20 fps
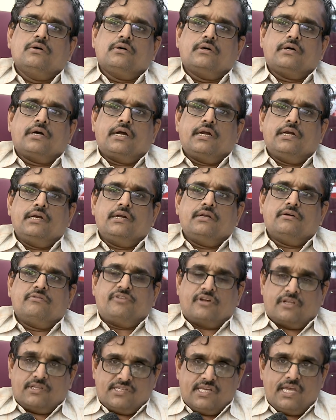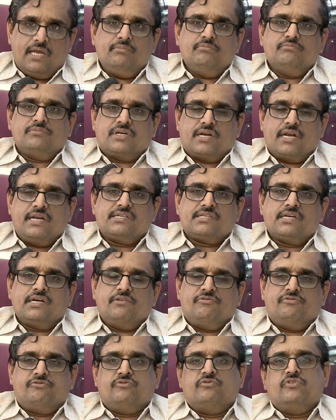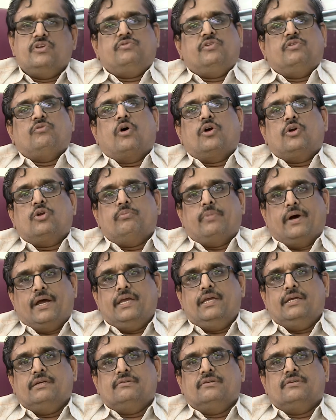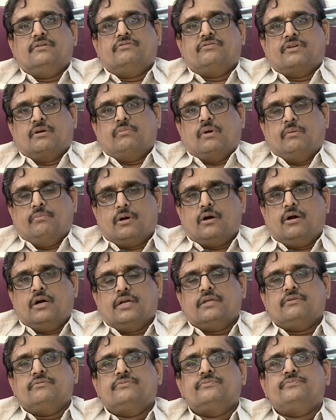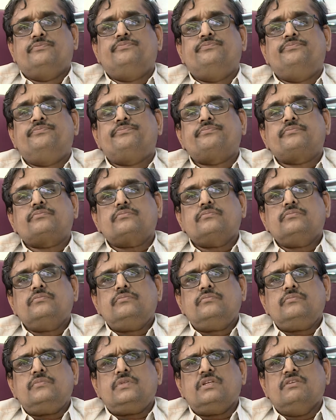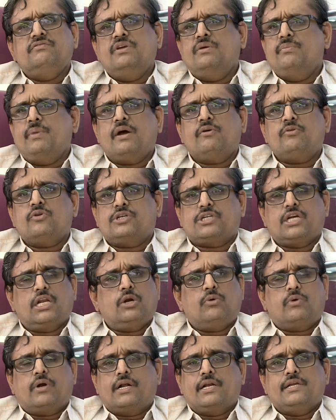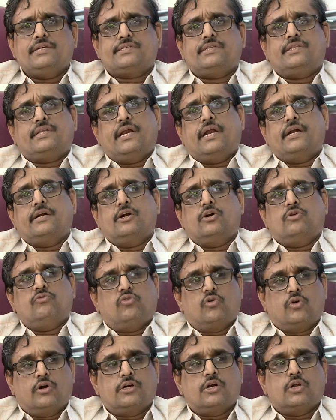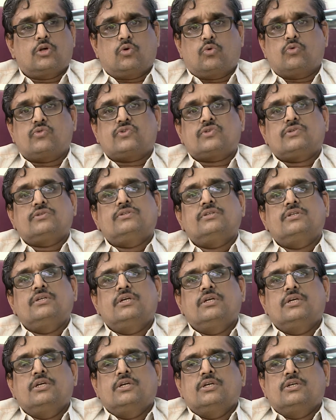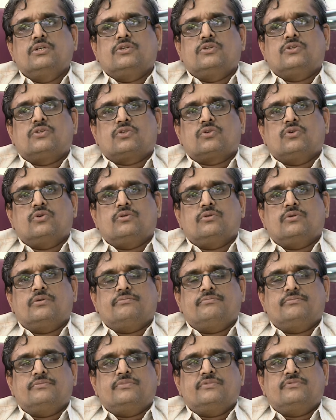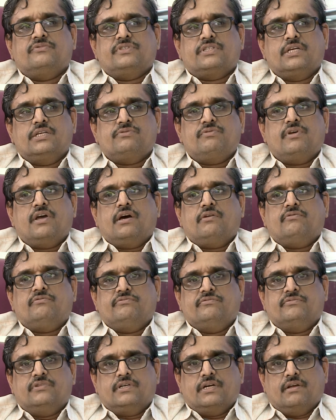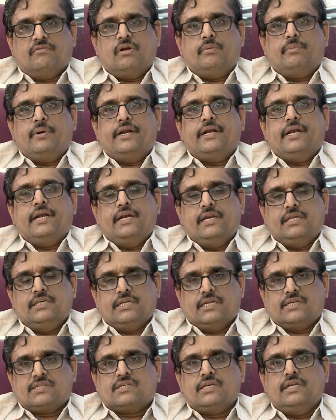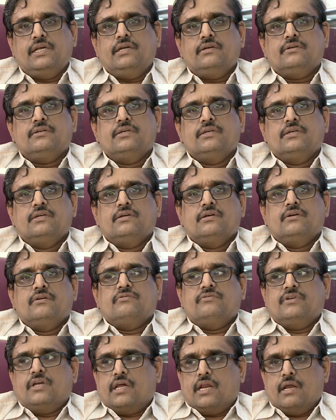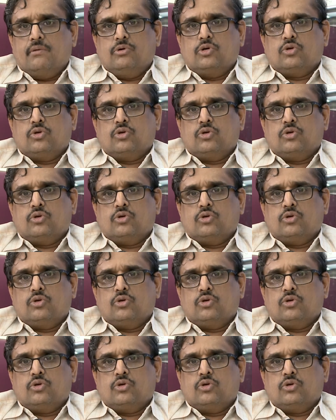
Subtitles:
And for the same train set, if you want to buy from abroad, we may have to shell out at least 300 to 400 crores. So since we have developed it indigenously, we are able